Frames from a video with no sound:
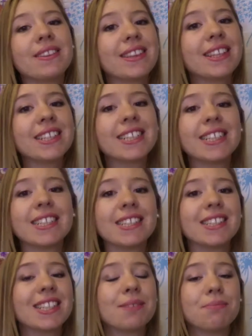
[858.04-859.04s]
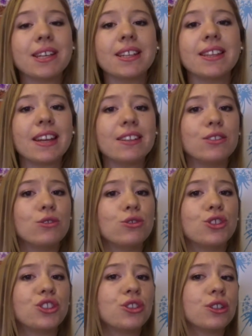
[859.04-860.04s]
this isn't to mean that you
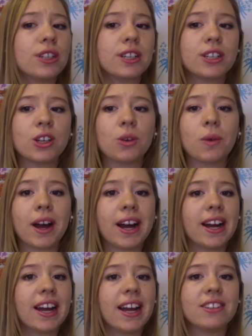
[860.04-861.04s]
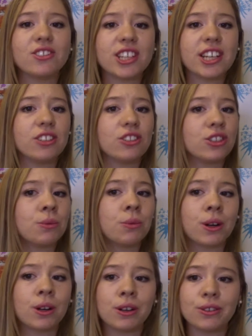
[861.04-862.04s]
shouldn't go out and change the
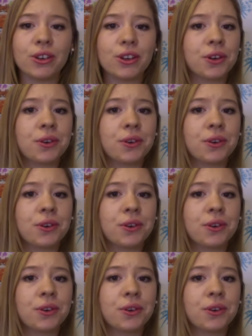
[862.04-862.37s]
world or